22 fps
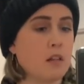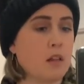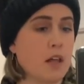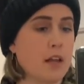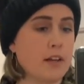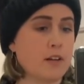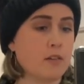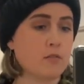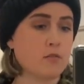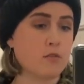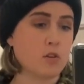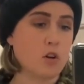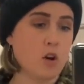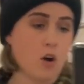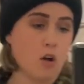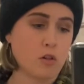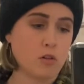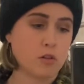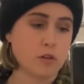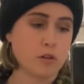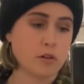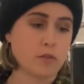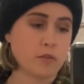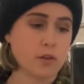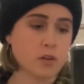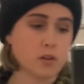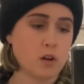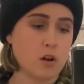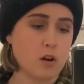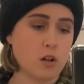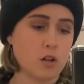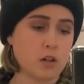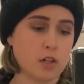layered collar over
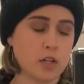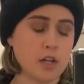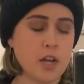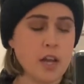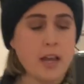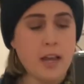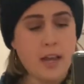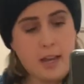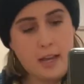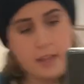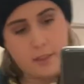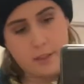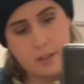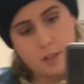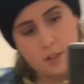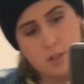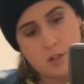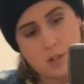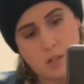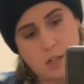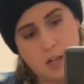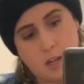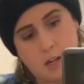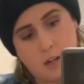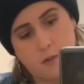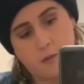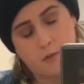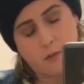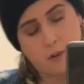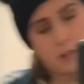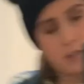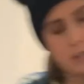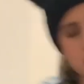collar, and then just kind of
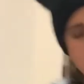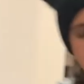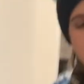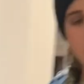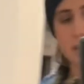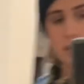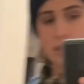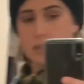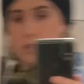front tucked